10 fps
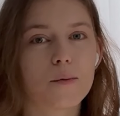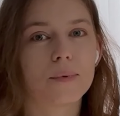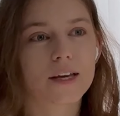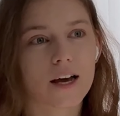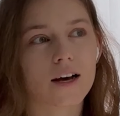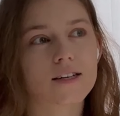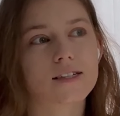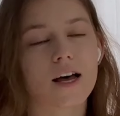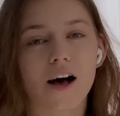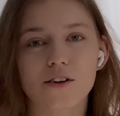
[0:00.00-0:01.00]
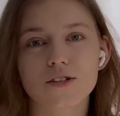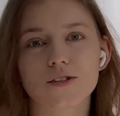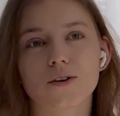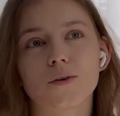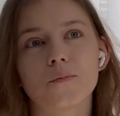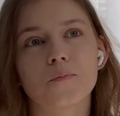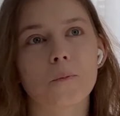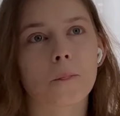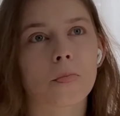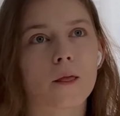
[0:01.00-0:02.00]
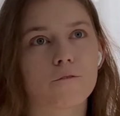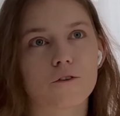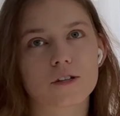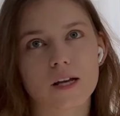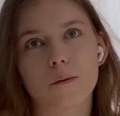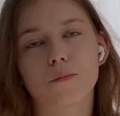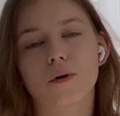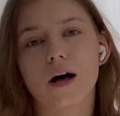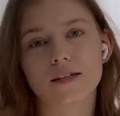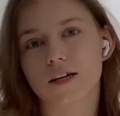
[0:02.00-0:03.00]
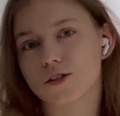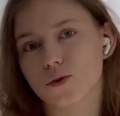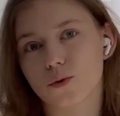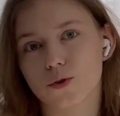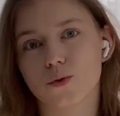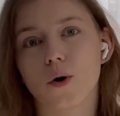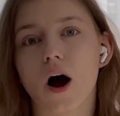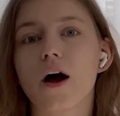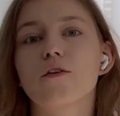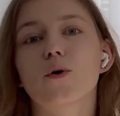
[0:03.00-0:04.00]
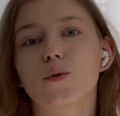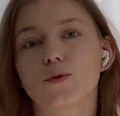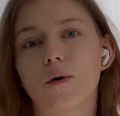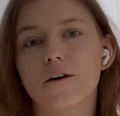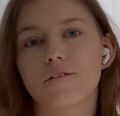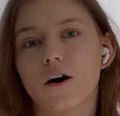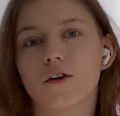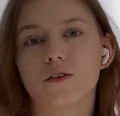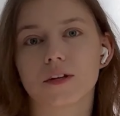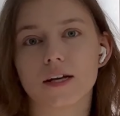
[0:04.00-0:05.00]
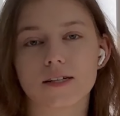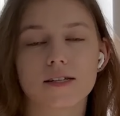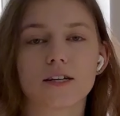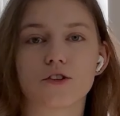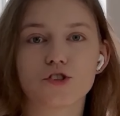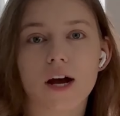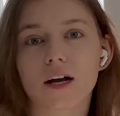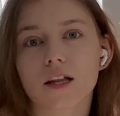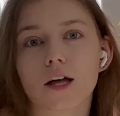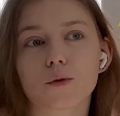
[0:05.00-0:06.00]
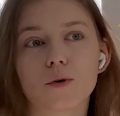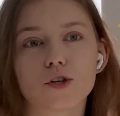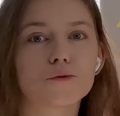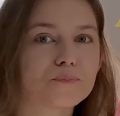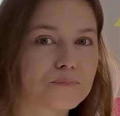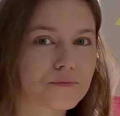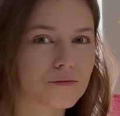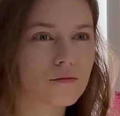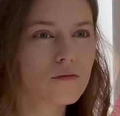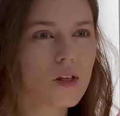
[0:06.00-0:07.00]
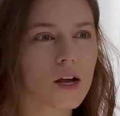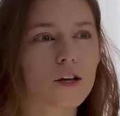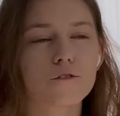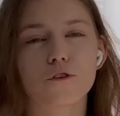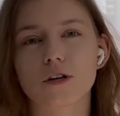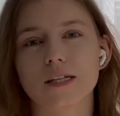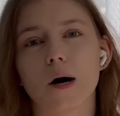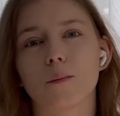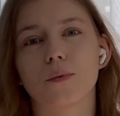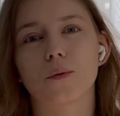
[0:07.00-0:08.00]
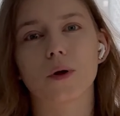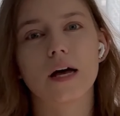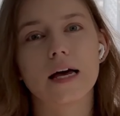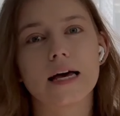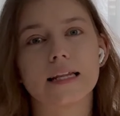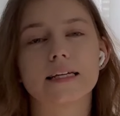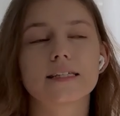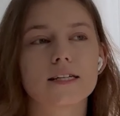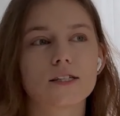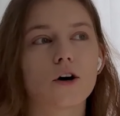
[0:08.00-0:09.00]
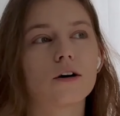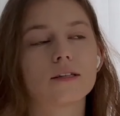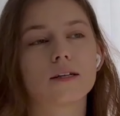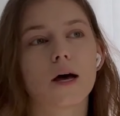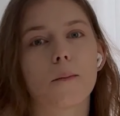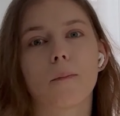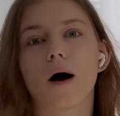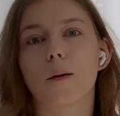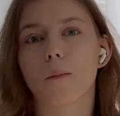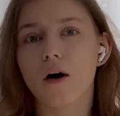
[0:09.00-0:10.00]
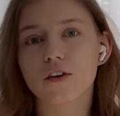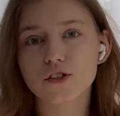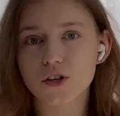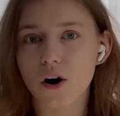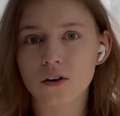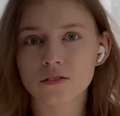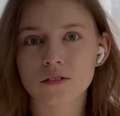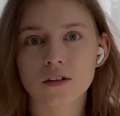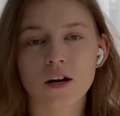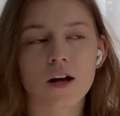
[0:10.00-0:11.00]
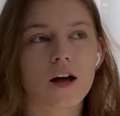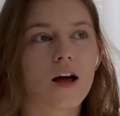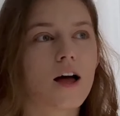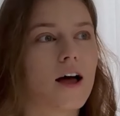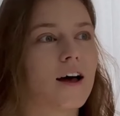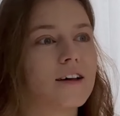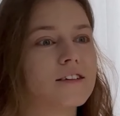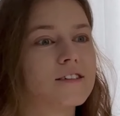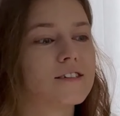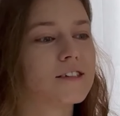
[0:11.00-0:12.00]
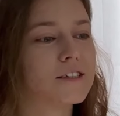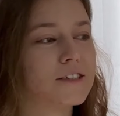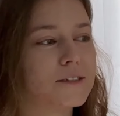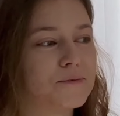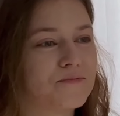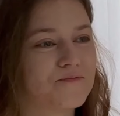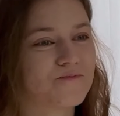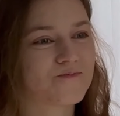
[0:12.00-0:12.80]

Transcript: Because also, for example, as I told you, I wrote my final thesis in Czech language and for example, this is not my mother tongue and um,